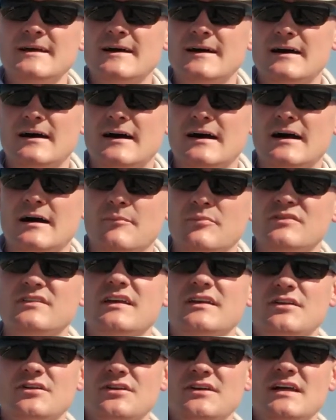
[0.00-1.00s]

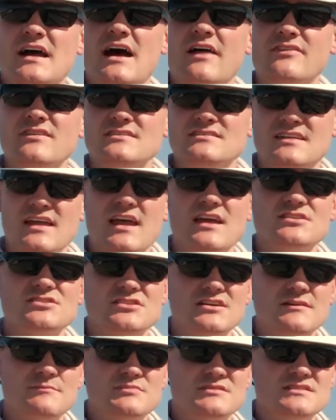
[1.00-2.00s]
Particularly on these tank
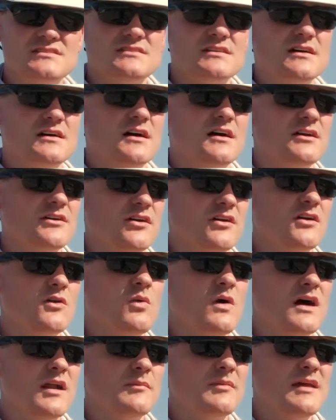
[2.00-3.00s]
ships, you're going to
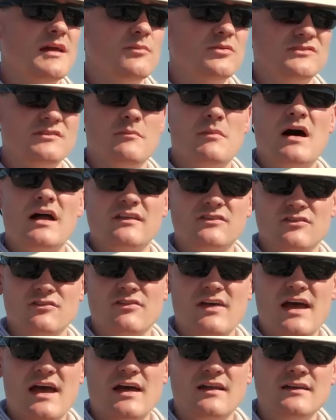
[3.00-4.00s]
want to be able to monitor
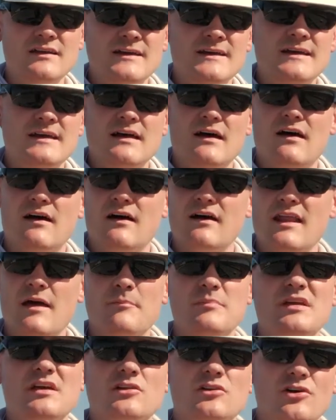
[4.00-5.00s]
that
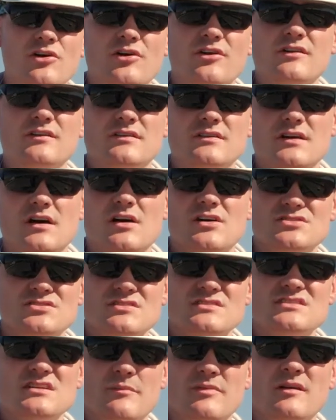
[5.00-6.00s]
and be alerted
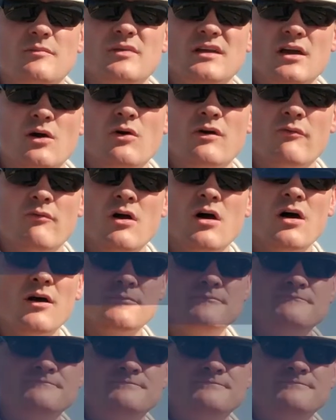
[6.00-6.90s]
should something be going wrong.